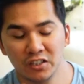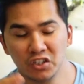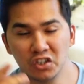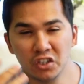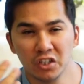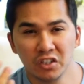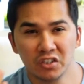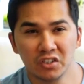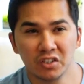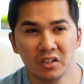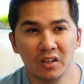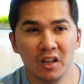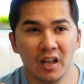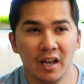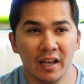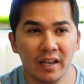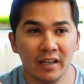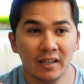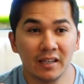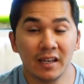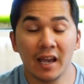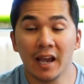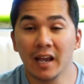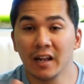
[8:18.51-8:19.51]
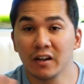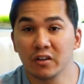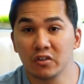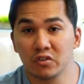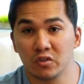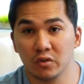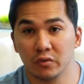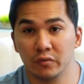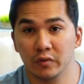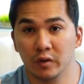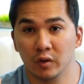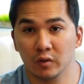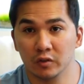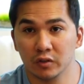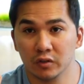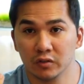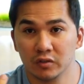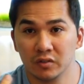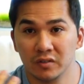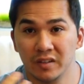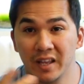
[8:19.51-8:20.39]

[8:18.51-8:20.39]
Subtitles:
just like canister filters.